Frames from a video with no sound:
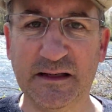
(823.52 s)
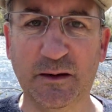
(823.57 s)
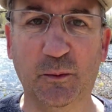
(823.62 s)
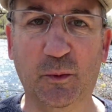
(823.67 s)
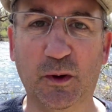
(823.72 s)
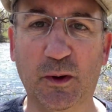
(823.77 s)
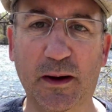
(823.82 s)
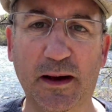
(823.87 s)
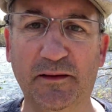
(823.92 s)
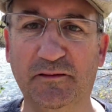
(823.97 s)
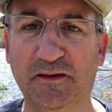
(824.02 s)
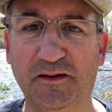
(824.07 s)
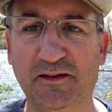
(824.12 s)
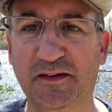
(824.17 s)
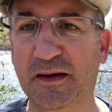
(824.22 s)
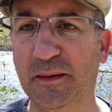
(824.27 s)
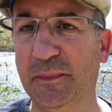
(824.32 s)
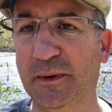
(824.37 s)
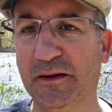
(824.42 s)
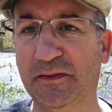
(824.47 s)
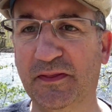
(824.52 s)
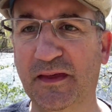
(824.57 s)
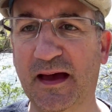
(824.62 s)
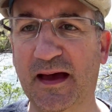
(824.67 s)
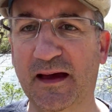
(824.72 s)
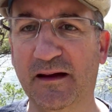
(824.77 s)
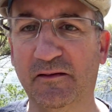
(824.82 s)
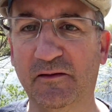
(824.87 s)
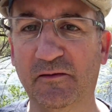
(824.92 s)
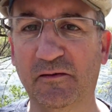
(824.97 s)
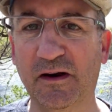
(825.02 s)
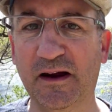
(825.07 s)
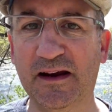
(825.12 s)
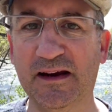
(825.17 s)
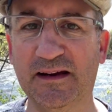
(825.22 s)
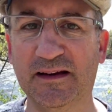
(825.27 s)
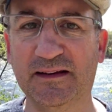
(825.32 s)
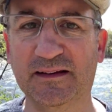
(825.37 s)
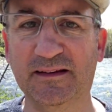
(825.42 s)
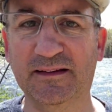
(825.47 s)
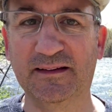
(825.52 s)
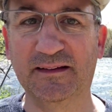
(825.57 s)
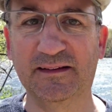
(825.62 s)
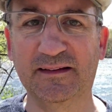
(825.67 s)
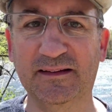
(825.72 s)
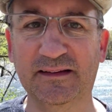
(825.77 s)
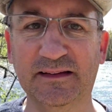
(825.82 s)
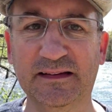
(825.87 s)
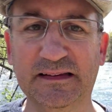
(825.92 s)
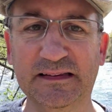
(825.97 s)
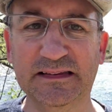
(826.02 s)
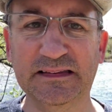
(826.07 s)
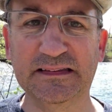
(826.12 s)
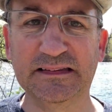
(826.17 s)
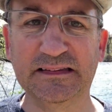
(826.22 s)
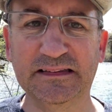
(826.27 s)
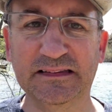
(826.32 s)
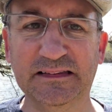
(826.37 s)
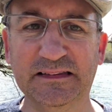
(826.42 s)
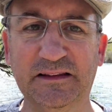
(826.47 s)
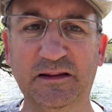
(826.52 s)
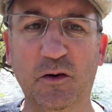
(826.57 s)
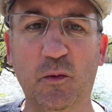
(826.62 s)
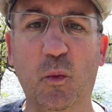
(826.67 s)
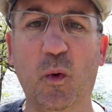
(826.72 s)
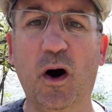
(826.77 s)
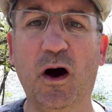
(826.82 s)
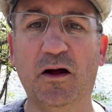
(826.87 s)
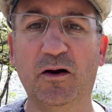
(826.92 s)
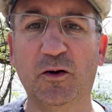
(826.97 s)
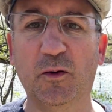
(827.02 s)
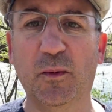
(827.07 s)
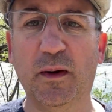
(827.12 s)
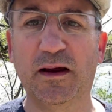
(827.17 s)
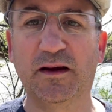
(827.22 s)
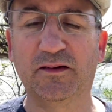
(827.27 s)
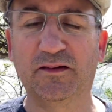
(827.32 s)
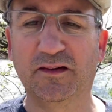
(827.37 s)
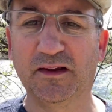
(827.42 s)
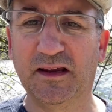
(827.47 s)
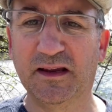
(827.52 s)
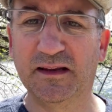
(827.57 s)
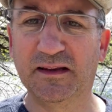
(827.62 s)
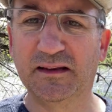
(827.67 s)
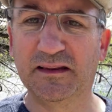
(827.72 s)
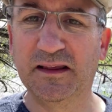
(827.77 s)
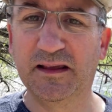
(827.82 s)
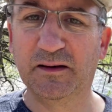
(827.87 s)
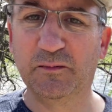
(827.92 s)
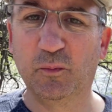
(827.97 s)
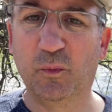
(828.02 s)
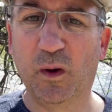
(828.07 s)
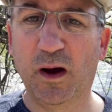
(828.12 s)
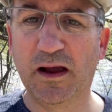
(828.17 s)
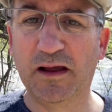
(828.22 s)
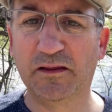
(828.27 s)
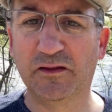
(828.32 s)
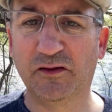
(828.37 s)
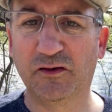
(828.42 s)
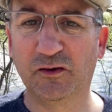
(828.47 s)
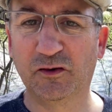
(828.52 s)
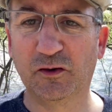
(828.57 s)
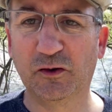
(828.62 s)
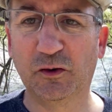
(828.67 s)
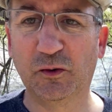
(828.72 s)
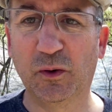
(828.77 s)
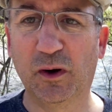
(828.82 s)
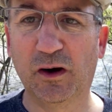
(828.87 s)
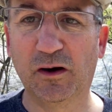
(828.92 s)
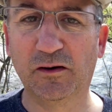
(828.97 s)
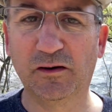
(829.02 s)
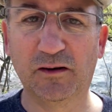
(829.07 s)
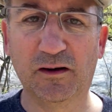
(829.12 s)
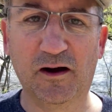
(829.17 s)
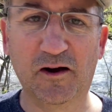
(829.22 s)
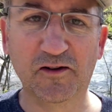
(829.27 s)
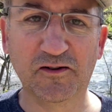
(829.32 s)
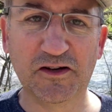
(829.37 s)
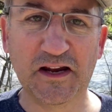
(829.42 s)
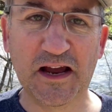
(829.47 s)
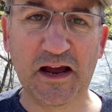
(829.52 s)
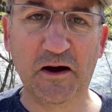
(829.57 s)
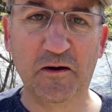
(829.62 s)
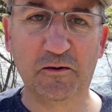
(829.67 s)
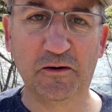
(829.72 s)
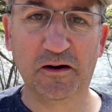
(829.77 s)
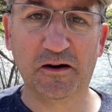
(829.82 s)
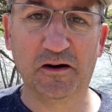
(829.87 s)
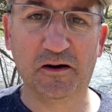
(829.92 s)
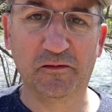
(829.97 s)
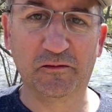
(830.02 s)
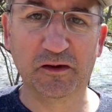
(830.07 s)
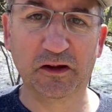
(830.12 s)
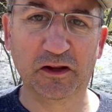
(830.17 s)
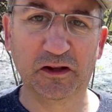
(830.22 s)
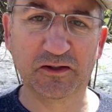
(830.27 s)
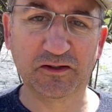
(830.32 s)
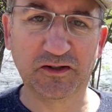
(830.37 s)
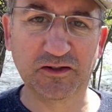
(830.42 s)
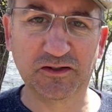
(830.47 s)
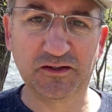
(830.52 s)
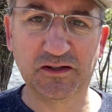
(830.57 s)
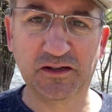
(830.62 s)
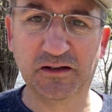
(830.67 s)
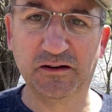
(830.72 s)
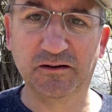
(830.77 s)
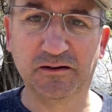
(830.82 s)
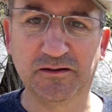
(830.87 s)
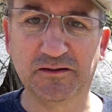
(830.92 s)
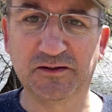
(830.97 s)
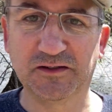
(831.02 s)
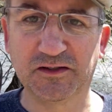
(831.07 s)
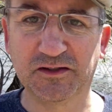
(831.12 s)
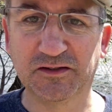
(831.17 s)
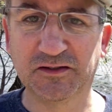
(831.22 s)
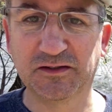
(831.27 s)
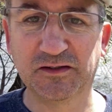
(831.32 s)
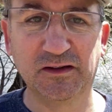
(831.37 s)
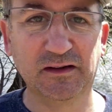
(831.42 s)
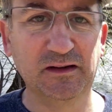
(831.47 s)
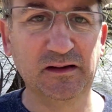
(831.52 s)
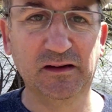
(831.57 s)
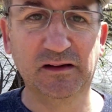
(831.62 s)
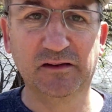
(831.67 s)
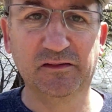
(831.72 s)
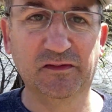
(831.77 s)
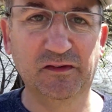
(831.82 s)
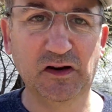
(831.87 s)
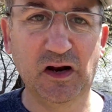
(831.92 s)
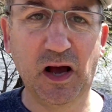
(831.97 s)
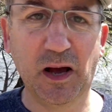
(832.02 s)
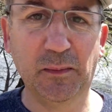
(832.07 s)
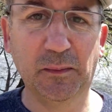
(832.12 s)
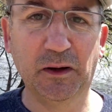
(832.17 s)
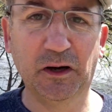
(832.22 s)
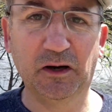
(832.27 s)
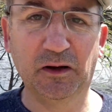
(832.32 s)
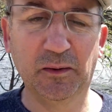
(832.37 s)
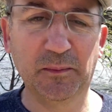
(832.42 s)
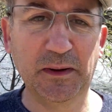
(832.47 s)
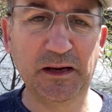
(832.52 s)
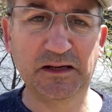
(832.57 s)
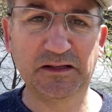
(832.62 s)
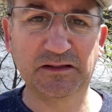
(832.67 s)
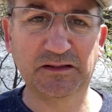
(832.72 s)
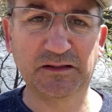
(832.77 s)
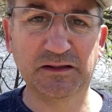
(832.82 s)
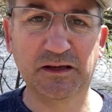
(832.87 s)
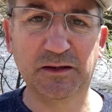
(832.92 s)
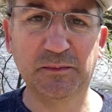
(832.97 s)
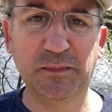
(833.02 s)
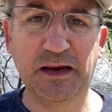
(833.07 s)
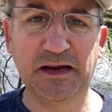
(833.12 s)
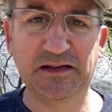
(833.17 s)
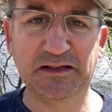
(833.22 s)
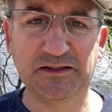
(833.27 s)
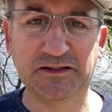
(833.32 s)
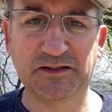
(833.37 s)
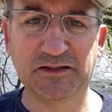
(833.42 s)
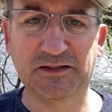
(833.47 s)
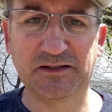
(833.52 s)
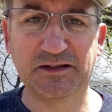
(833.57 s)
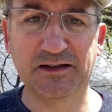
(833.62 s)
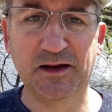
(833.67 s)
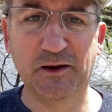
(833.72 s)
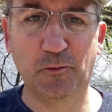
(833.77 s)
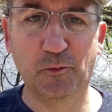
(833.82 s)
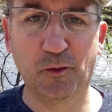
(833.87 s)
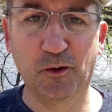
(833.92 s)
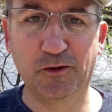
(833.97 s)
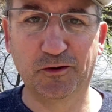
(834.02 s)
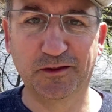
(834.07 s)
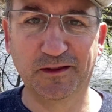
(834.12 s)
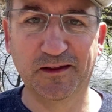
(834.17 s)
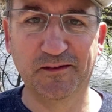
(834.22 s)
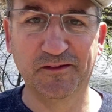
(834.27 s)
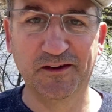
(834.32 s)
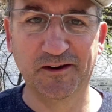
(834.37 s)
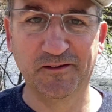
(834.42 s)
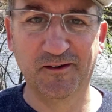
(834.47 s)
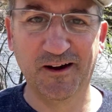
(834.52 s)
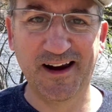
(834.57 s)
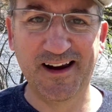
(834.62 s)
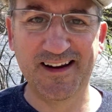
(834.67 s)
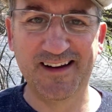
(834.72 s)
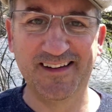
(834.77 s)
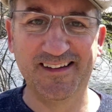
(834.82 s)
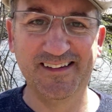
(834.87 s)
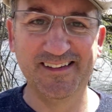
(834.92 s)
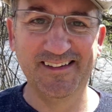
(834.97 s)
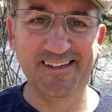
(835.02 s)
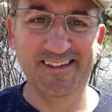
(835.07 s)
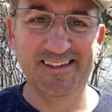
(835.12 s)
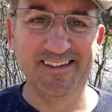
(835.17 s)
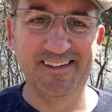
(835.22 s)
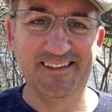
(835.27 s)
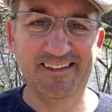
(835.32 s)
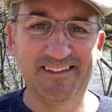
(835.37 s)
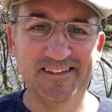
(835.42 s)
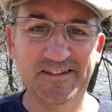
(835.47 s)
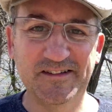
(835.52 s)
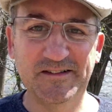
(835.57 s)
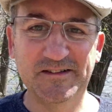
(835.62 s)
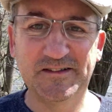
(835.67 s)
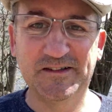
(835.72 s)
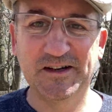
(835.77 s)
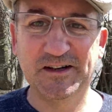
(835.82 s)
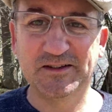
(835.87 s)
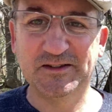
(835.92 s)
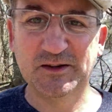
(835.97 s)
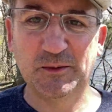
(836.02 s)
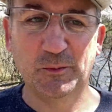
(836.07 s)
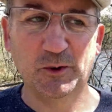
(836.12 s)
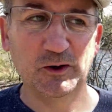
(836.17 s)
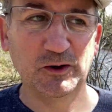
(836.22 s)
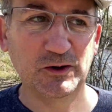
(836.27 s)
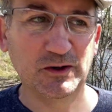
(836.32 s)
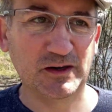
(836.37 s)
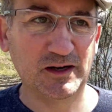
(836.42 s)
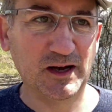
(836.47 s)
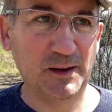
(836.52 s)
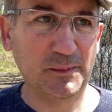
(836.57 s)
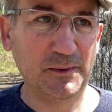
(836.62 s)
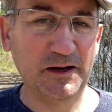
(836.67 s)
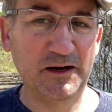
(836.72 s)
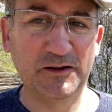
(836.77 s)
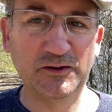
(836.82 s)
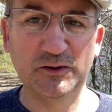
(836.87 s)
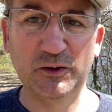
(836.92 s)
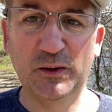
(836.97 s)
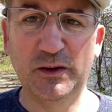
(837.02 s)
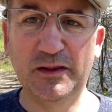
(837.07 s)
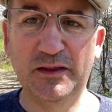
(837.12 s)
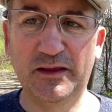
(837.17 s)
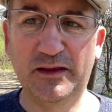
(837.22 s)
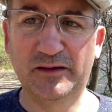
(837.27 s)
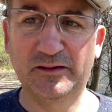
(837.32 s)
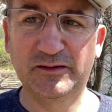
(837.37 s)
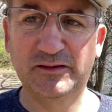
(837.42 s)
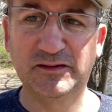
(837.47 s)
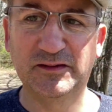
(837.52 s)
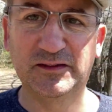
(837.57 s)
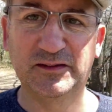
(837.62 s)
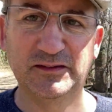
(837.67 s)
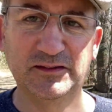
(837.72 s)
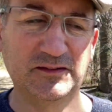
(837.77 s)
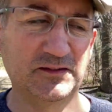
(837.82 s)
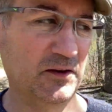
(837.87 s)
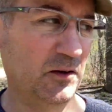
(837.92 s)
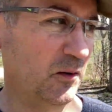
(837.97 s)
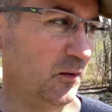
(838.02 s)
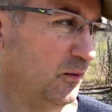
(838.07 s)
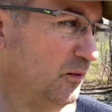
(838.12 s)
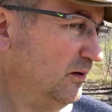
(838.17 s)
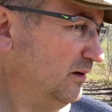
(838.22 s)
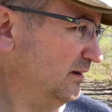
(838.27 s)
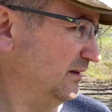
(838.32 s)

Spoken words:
What do I have to say about that, right? The waterways that wind through our town and our villages here is just phenomenal. It makes it worth living, right? Just somewhere you can come and enjoy this. So